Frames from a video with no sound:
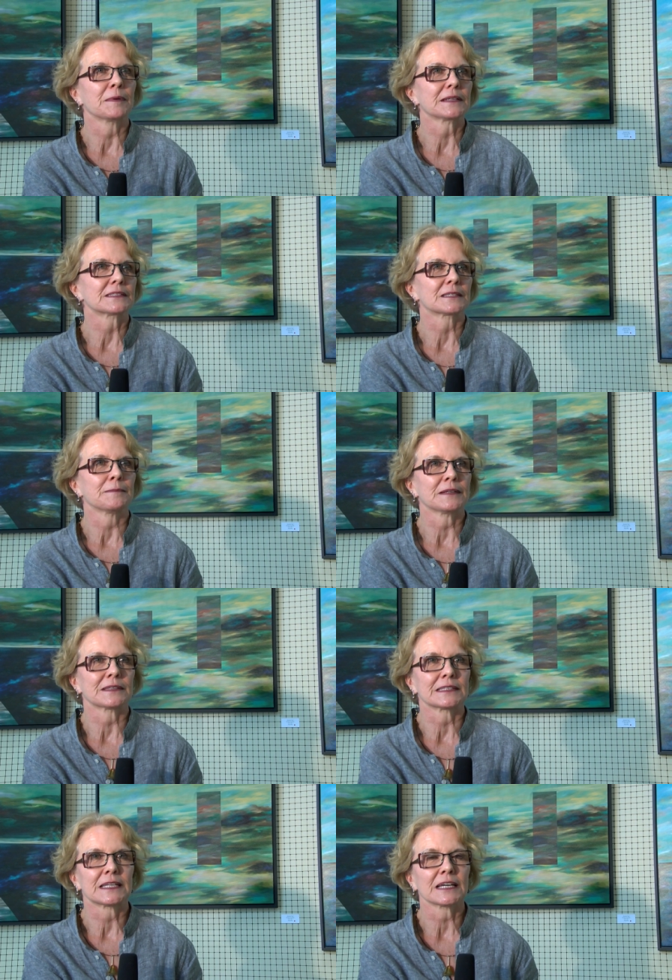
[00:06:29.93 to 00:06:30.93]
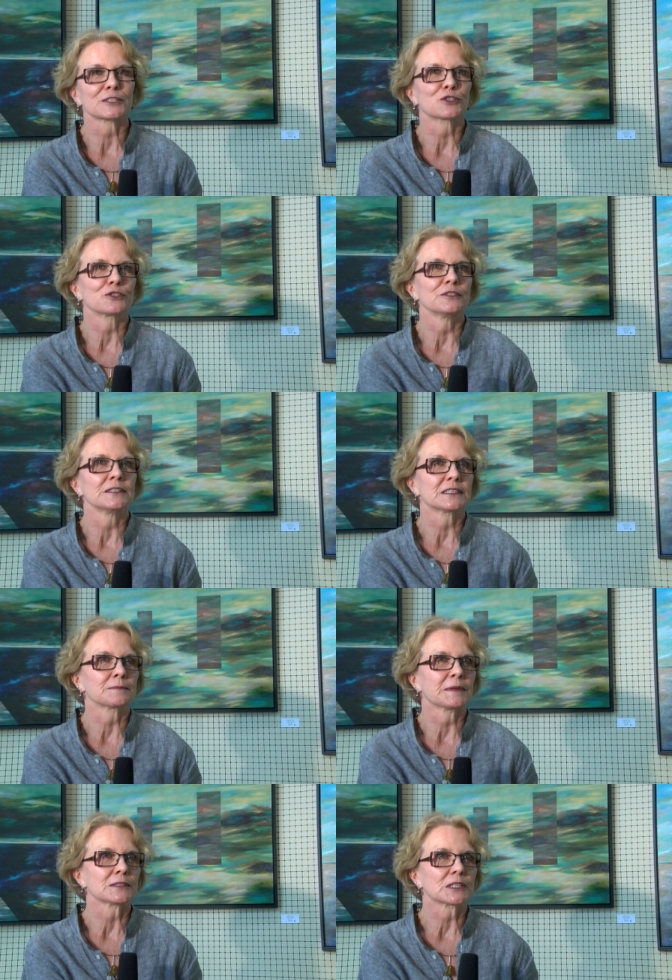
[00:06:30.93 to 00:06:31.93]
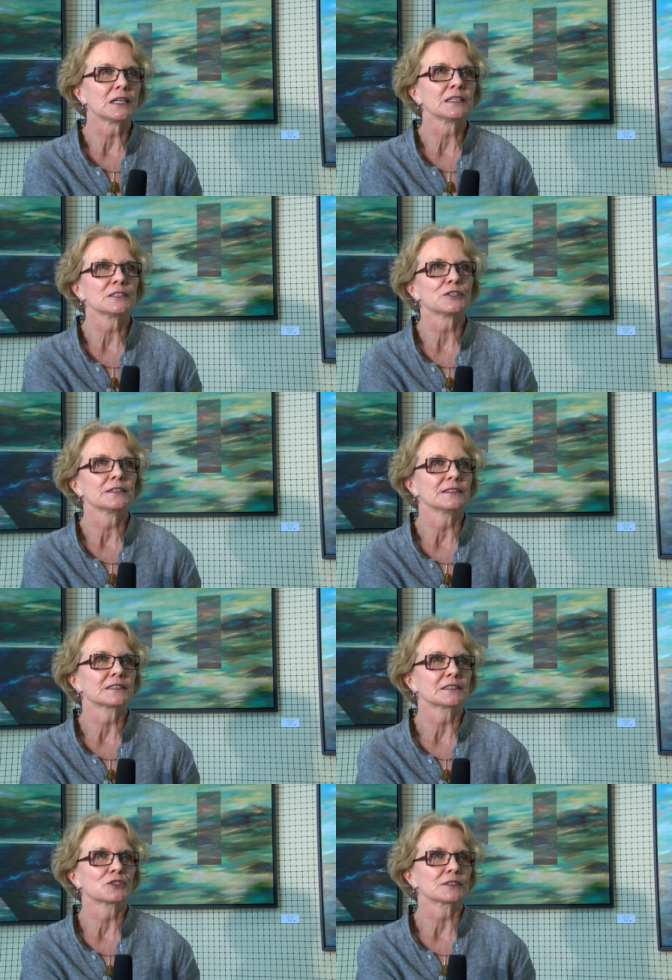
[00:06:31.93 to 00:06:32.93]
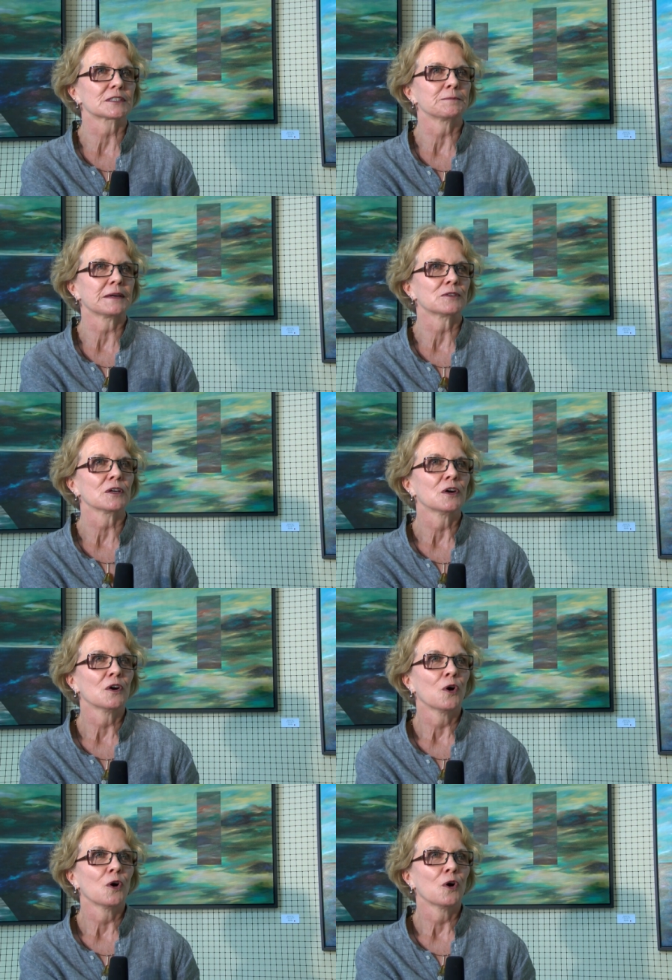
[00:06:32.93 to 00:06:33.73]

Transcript: but it's about the texture and it's about color and it's just about